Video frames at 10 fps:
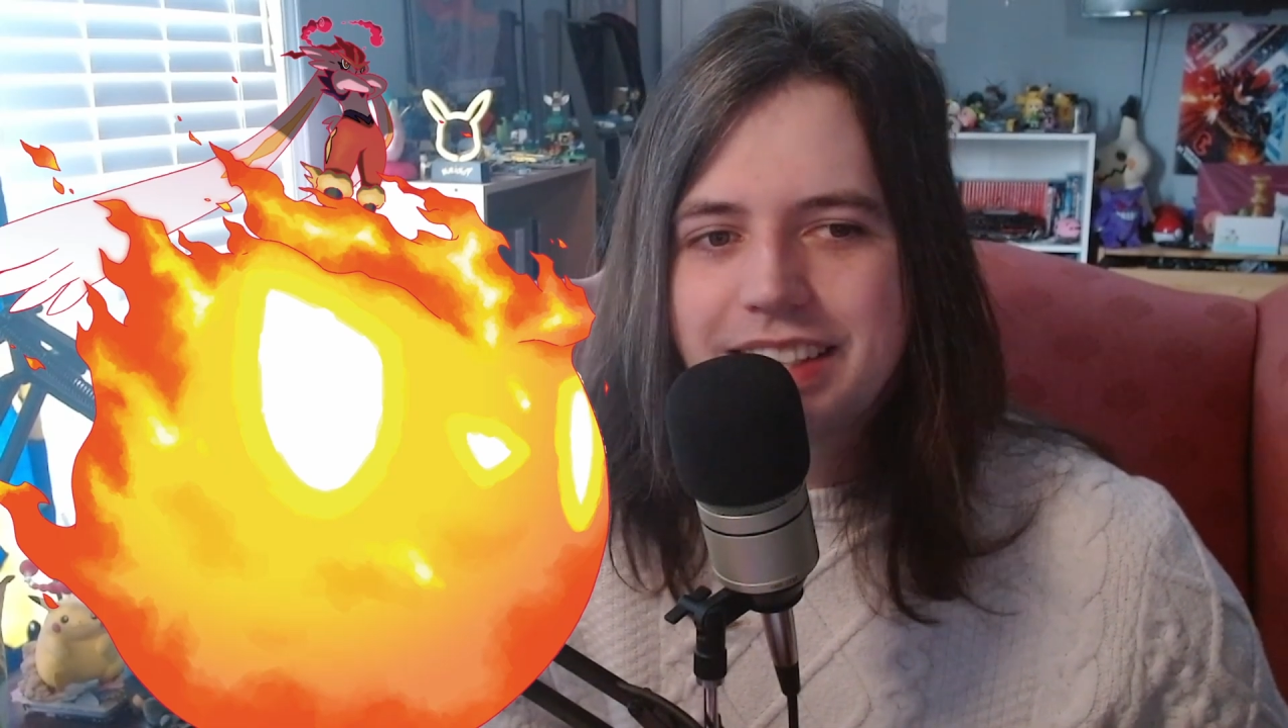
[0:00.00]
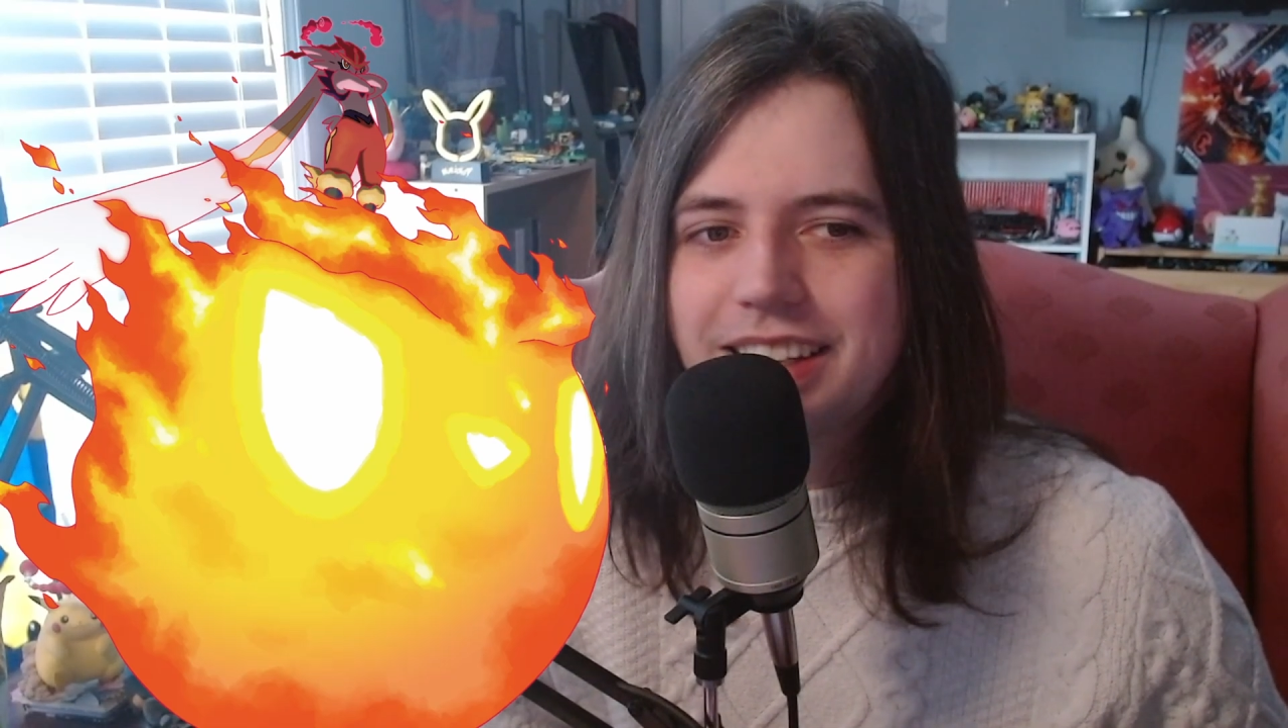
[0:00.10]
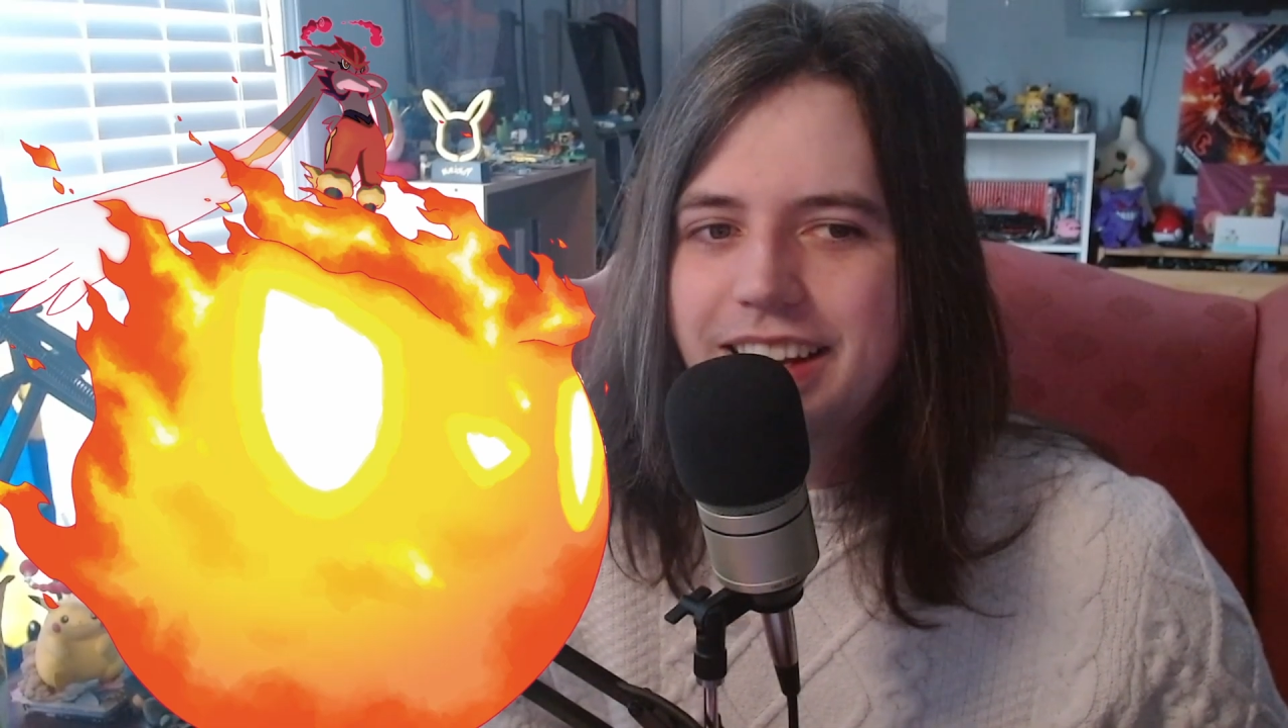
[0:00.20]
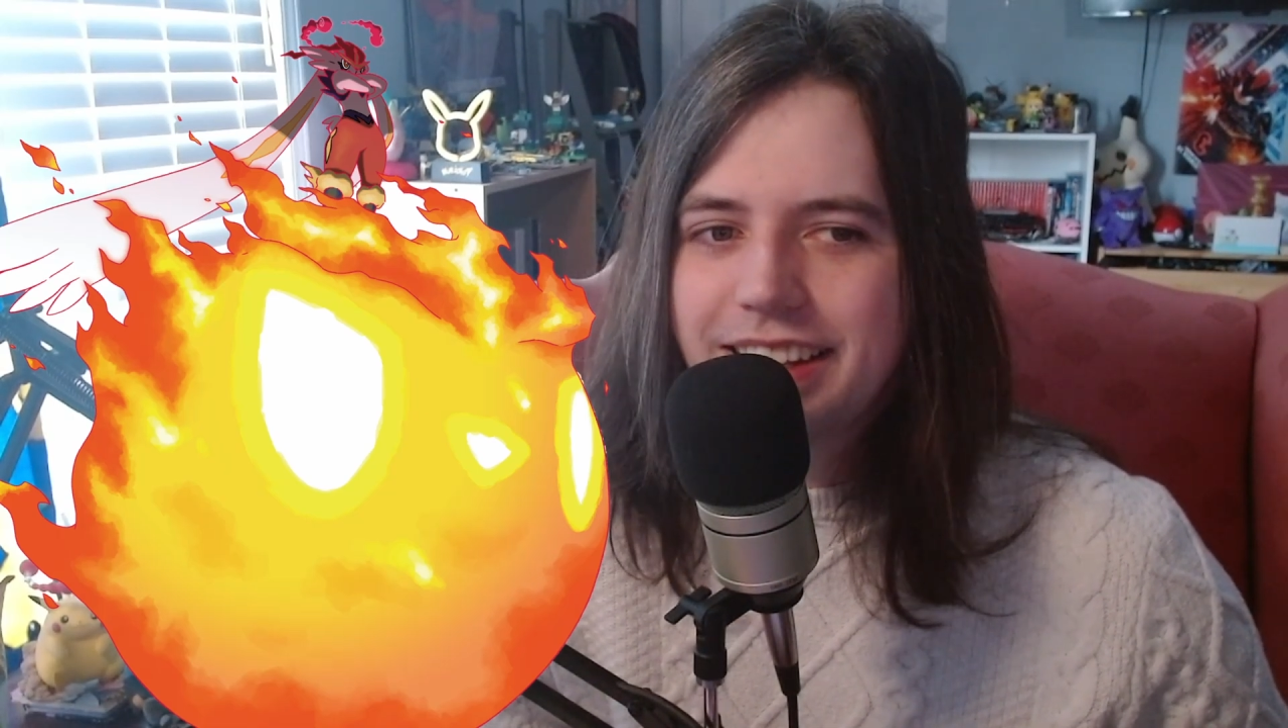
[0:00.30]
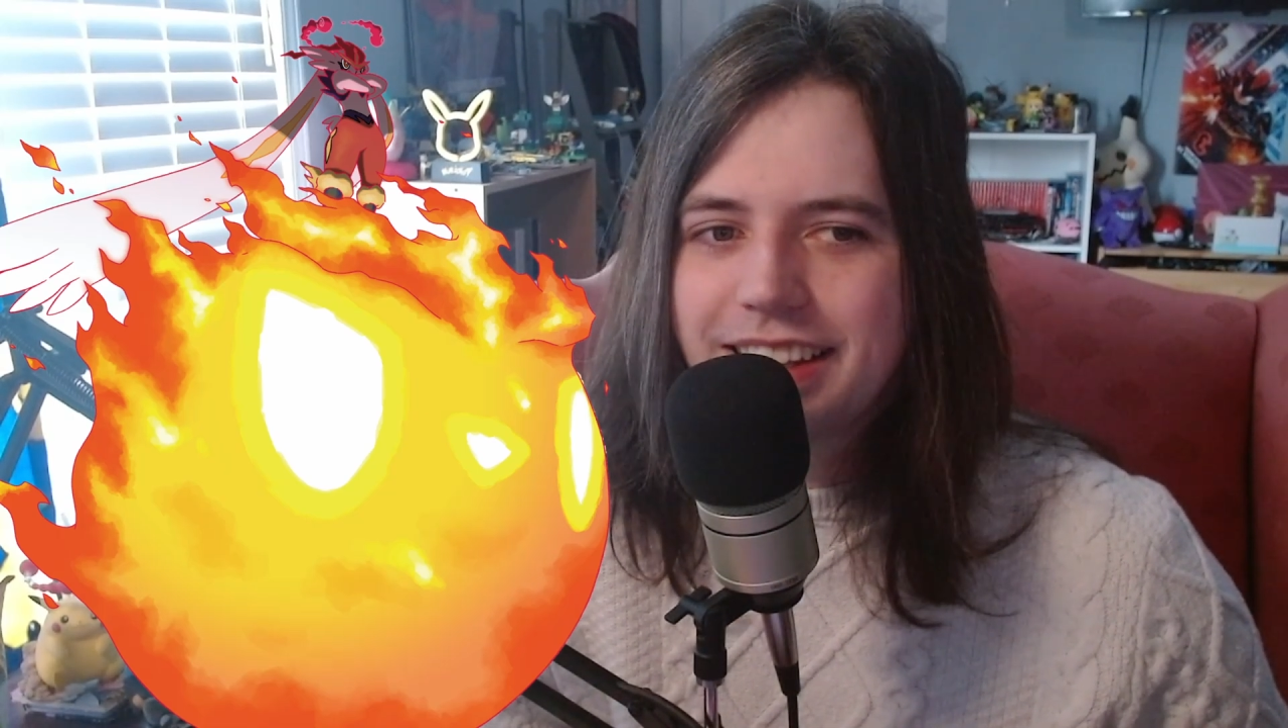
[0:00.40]

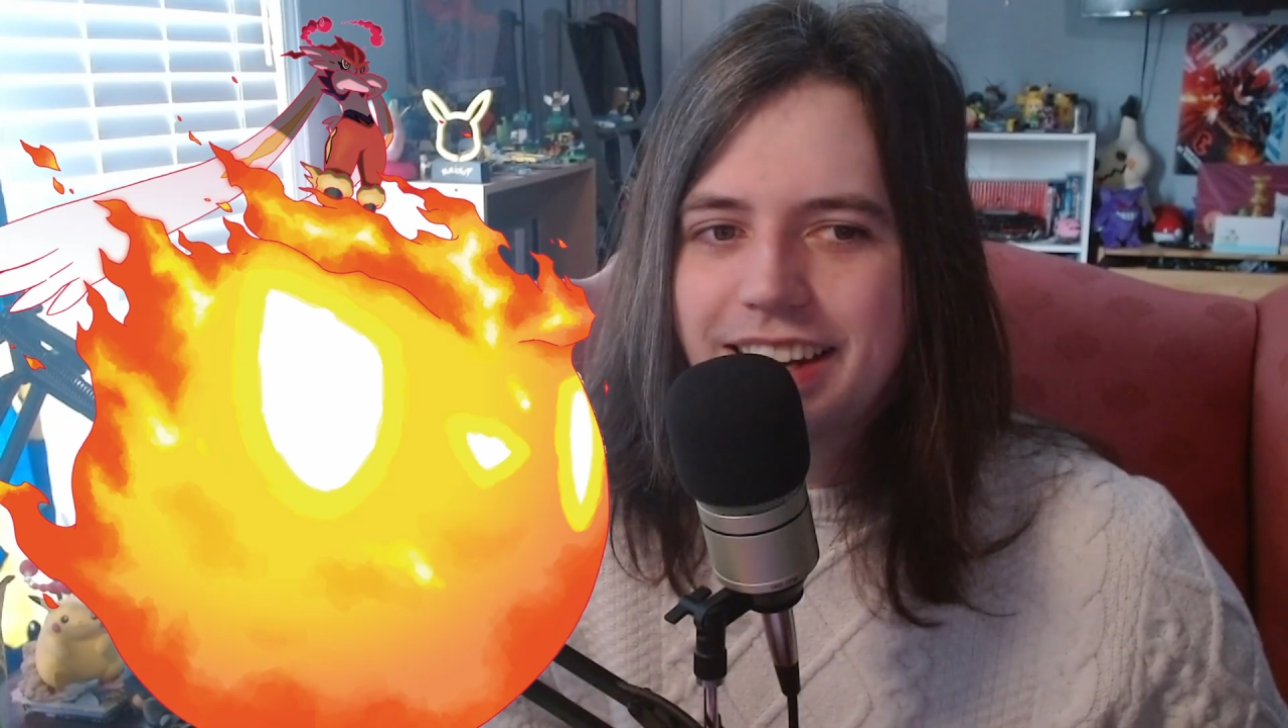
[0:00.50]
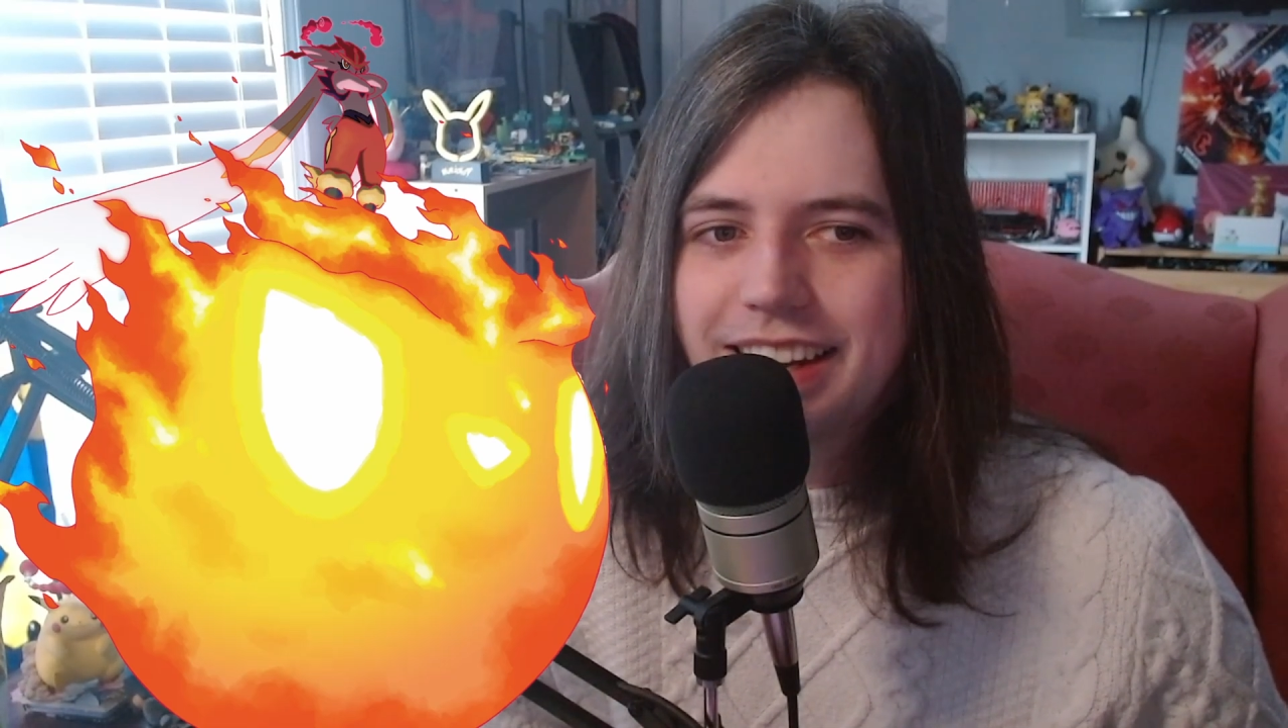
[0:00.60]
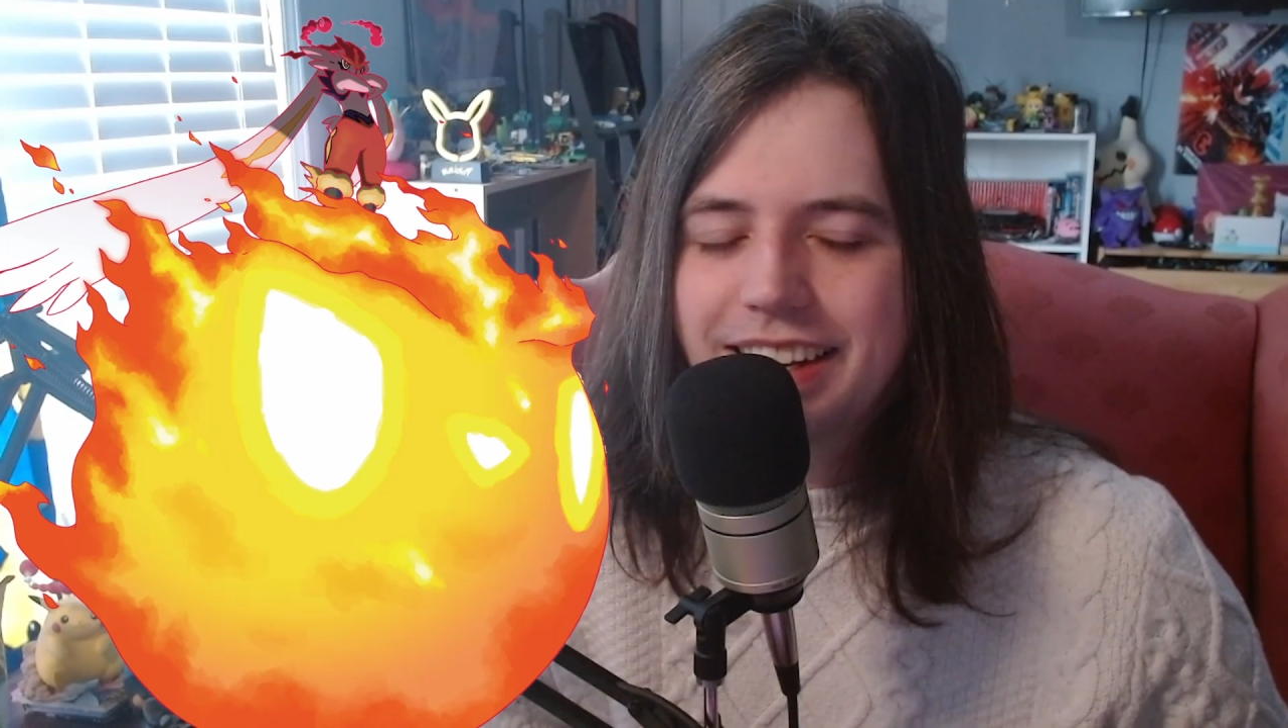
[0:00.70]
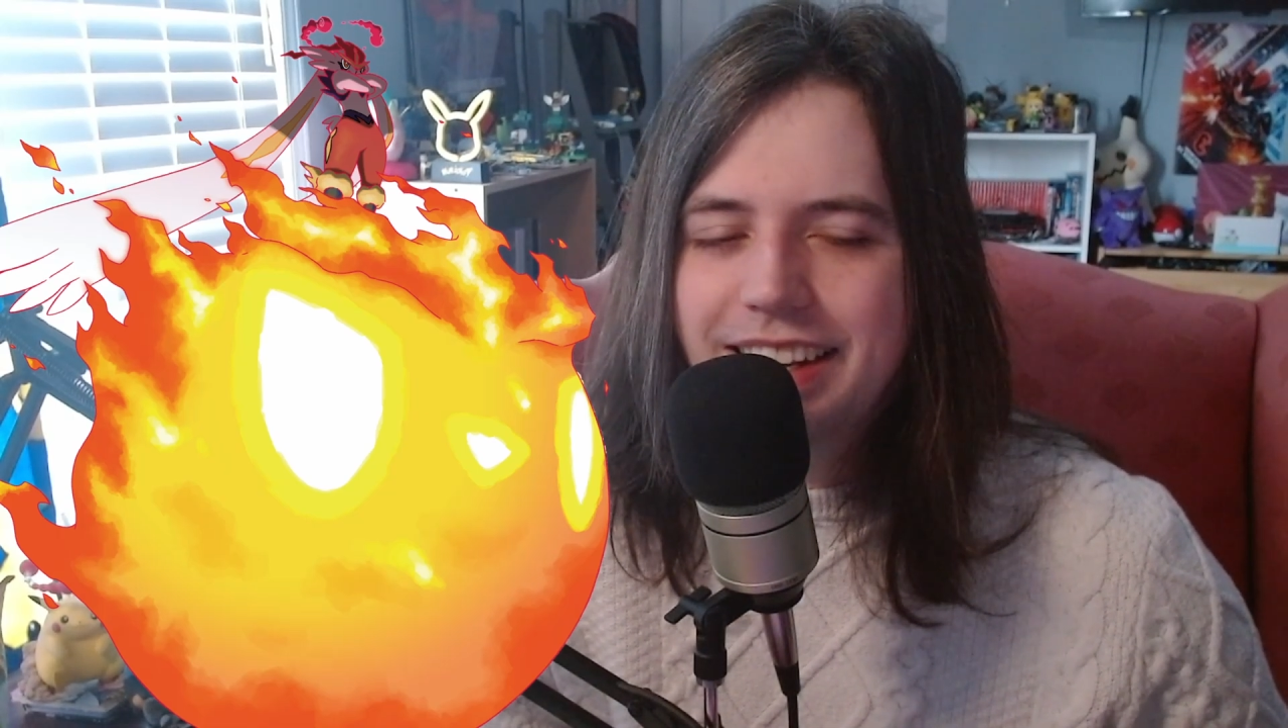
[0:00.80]
like that.